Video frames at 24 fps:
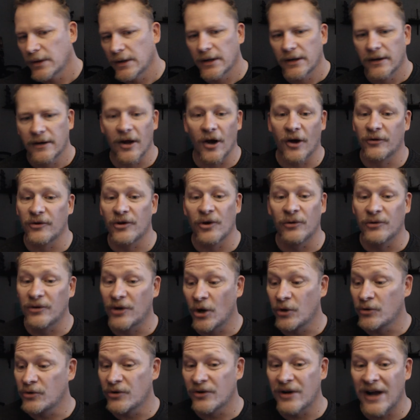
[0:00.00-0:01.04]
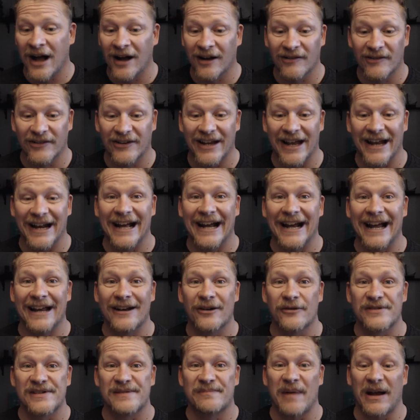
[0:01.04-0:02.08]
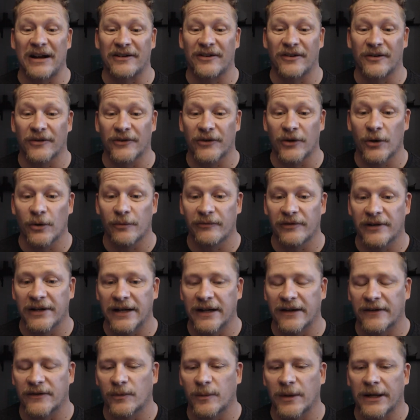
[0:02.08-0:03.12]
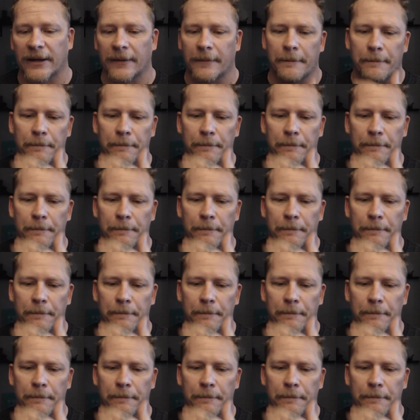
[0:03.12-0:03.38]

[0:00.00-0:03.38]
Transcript: No, no, no new goggles yet. I got no spectacles. Hopefully next week.